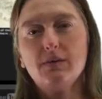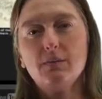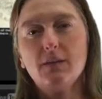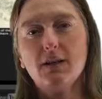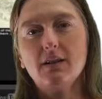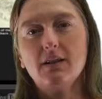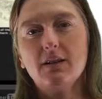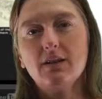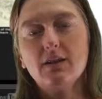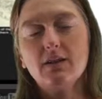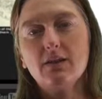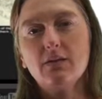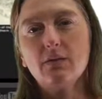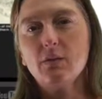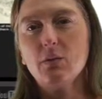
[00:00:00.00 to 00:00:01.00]
to me that each and
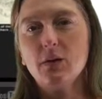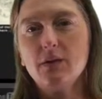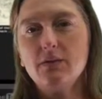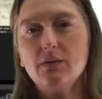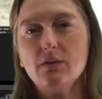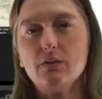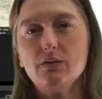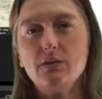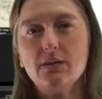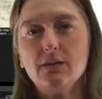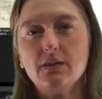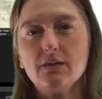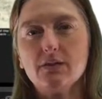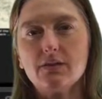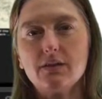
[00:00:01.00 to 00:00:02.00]
every one of you
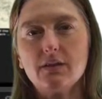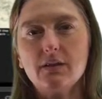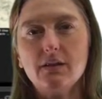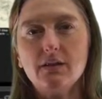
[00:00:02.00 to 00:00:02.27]
feels